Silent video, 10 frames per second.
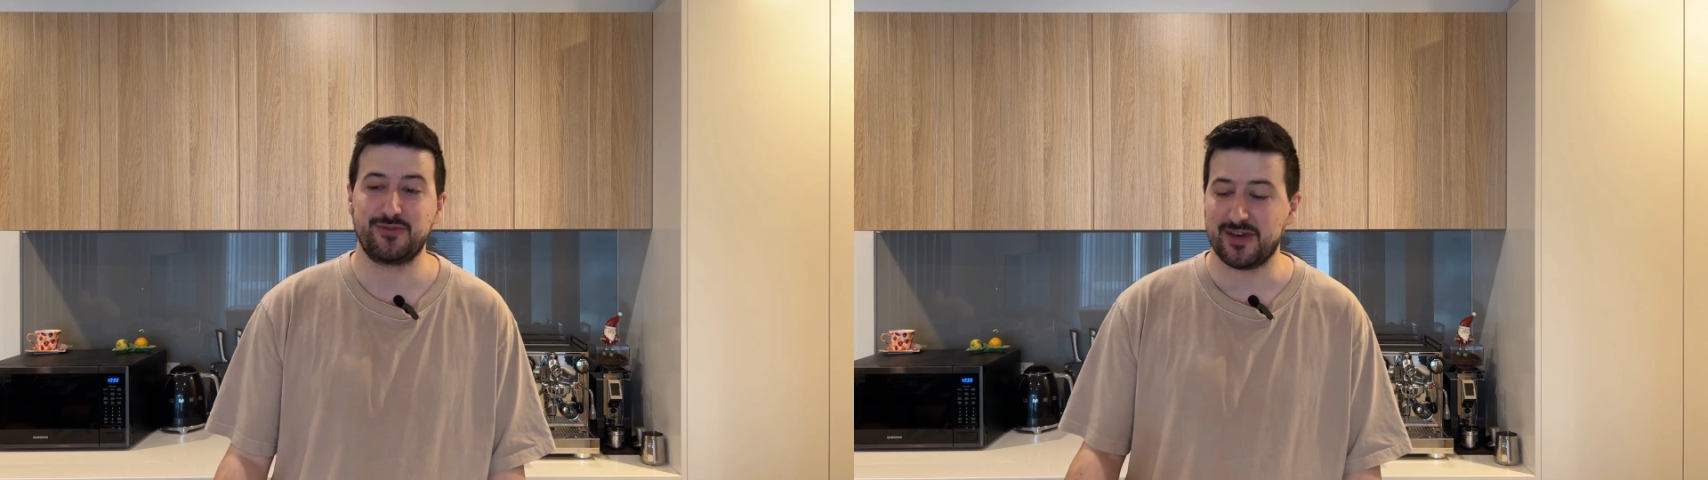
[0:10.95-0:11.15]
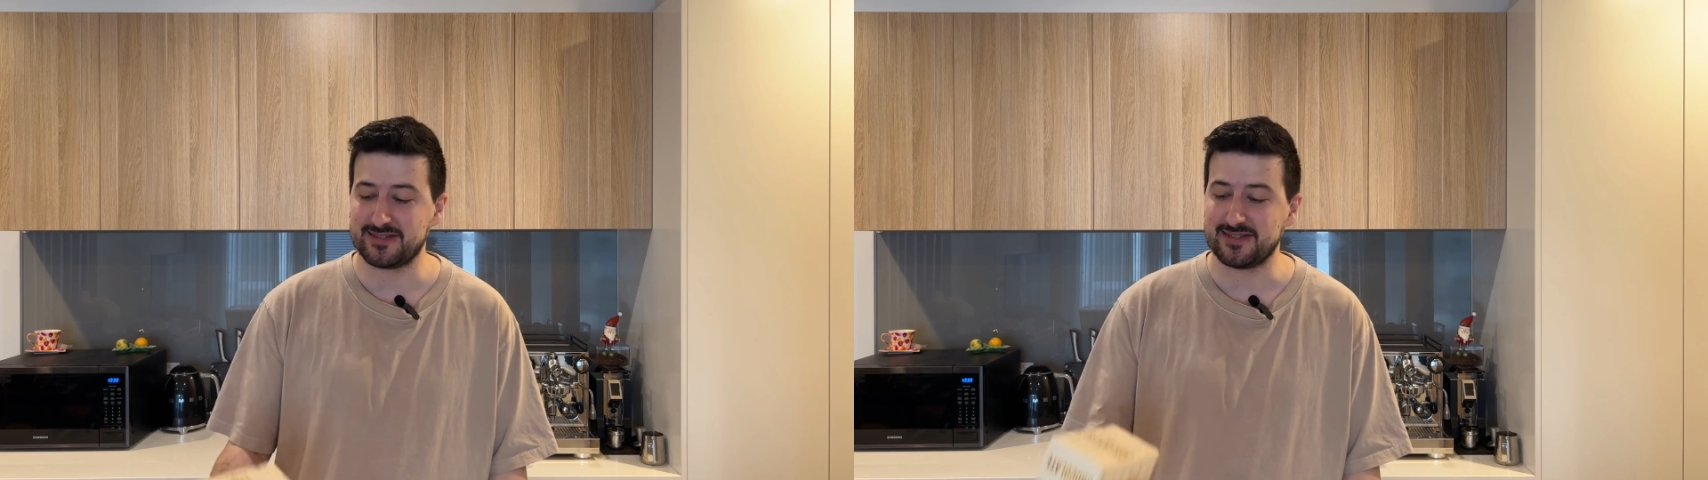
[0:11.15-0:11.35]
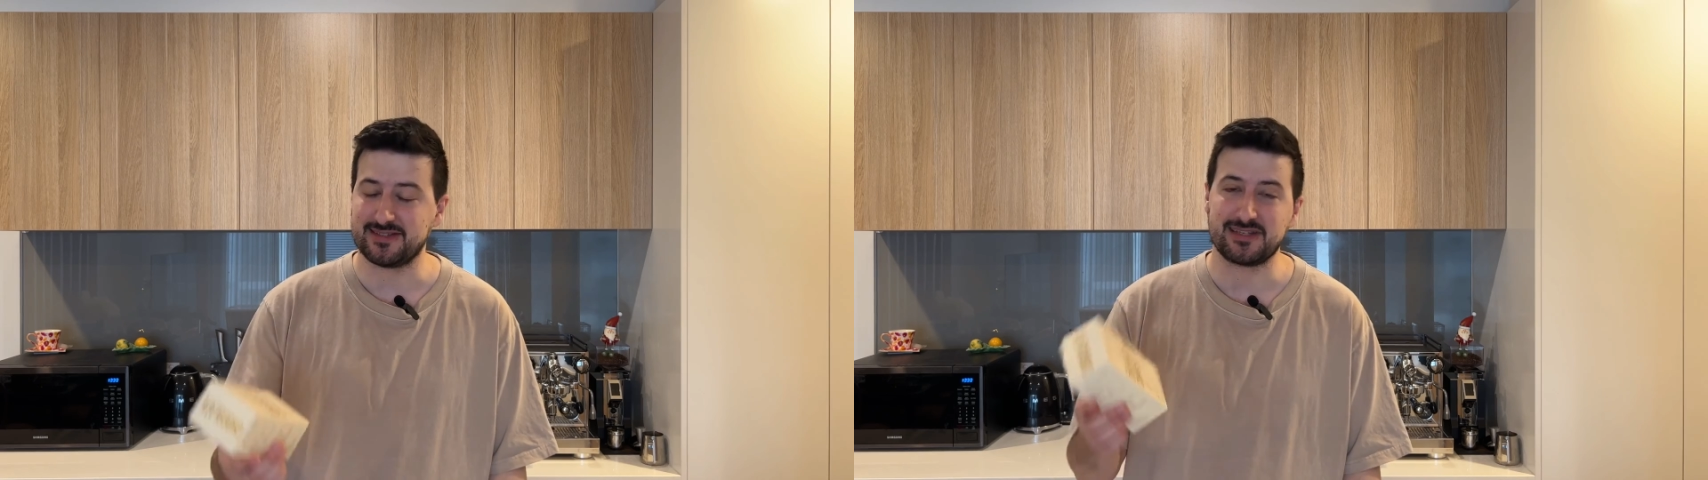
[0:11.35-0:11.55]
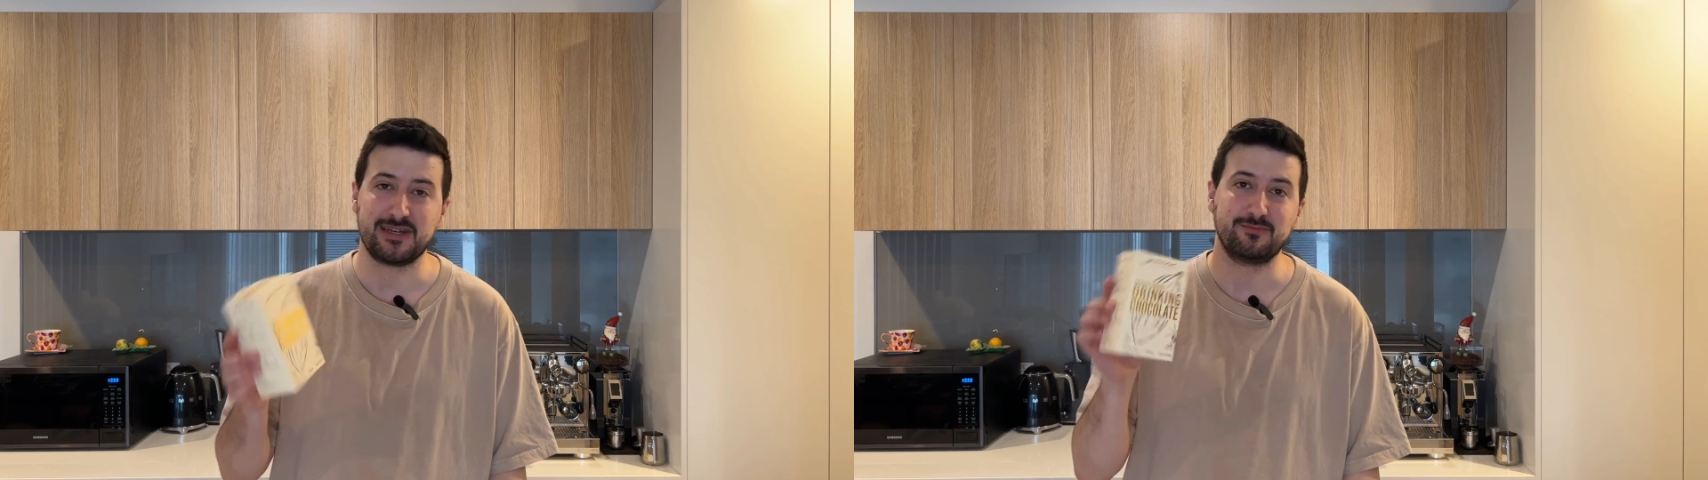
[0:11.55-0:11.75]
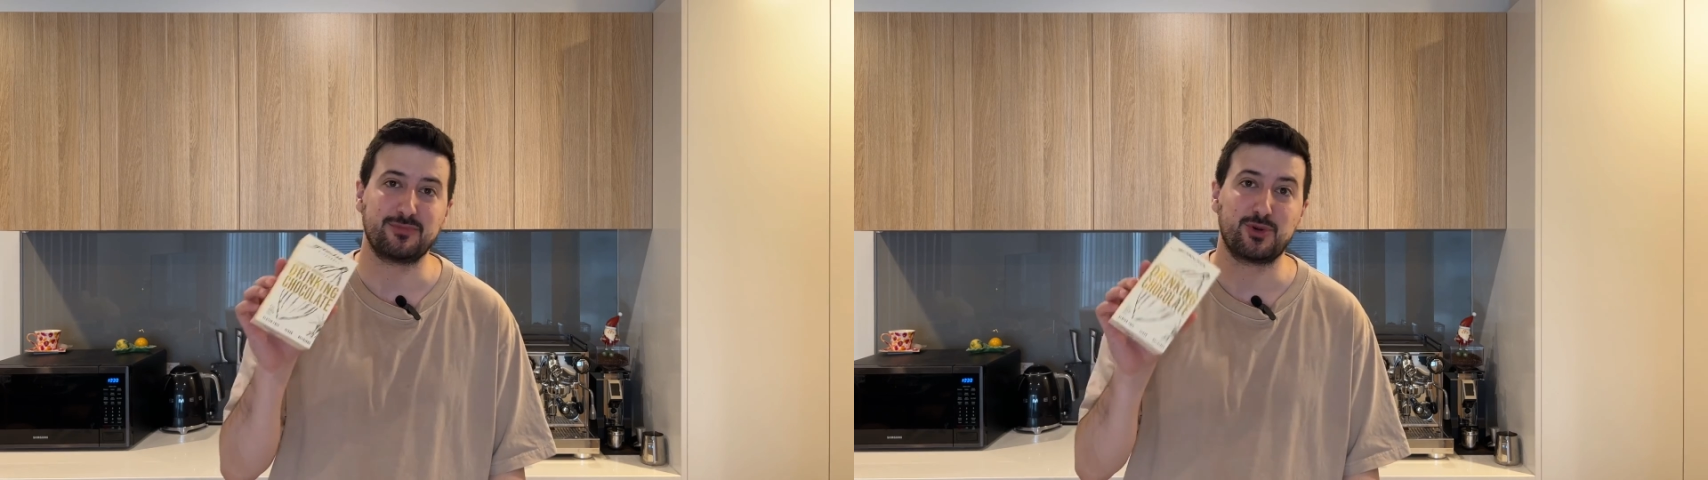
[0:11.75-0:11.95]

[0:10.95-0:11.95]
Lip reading: Firstly, some